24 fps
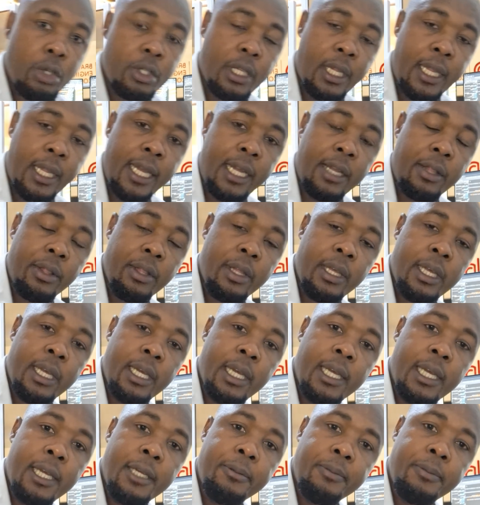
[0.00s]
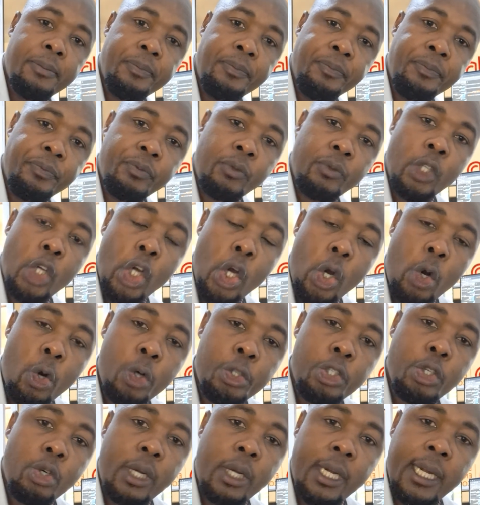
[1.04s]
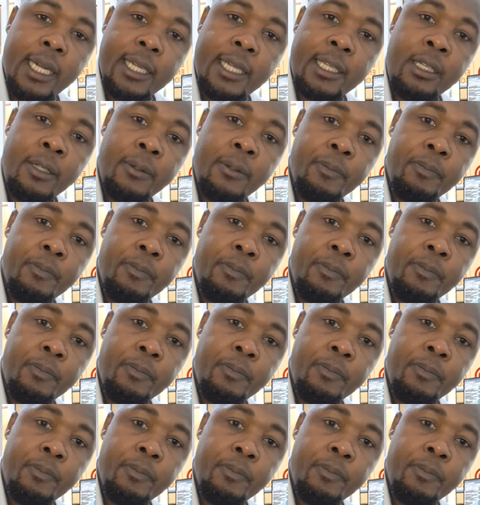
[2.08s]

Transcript: like the AutoCAD,